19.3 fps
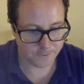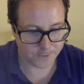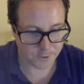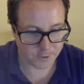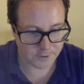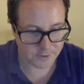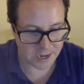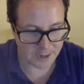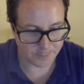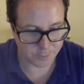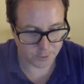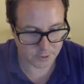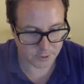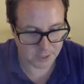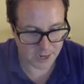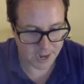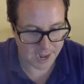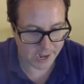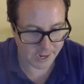for example,
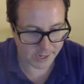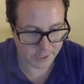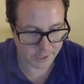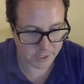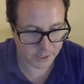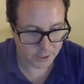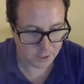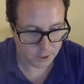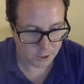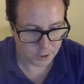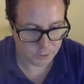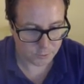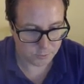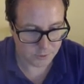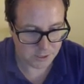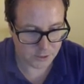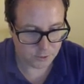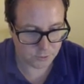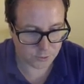Teck,
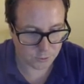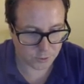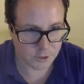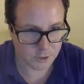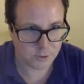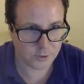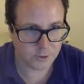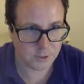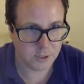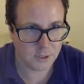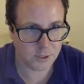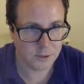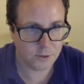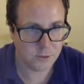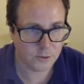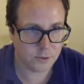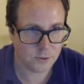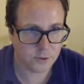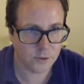
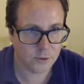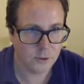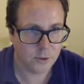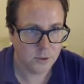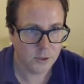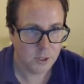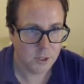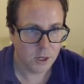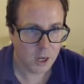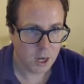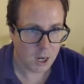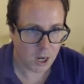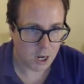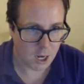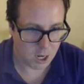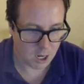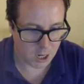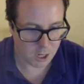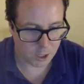Resources,
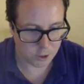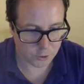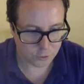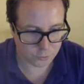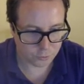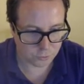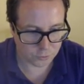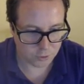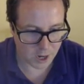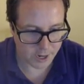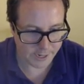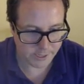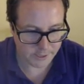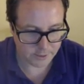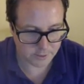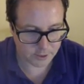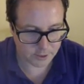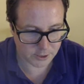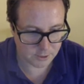uh,
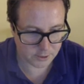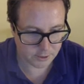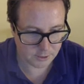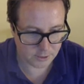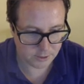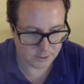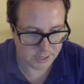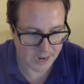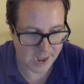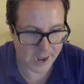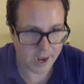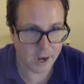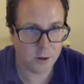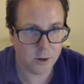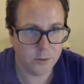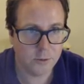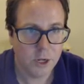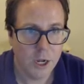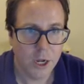write
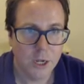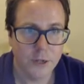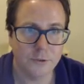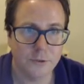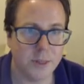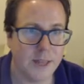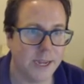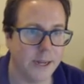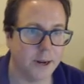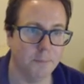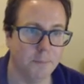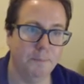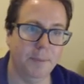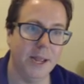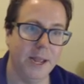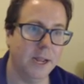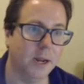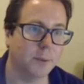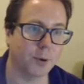down. So they had a
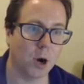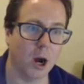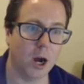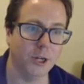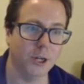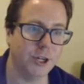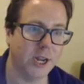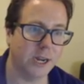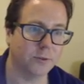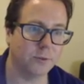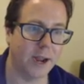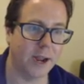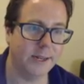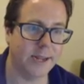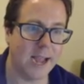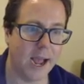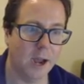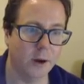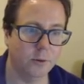big project write
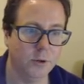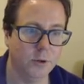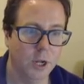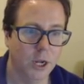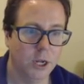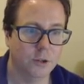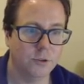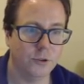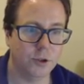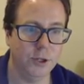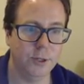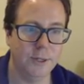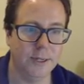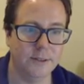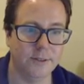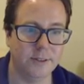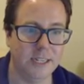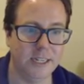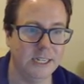down. So you
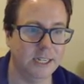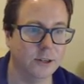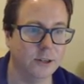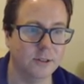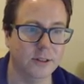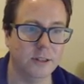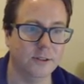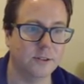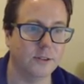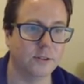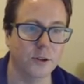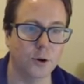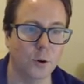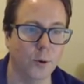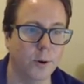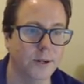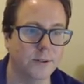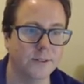can see here, this is an oil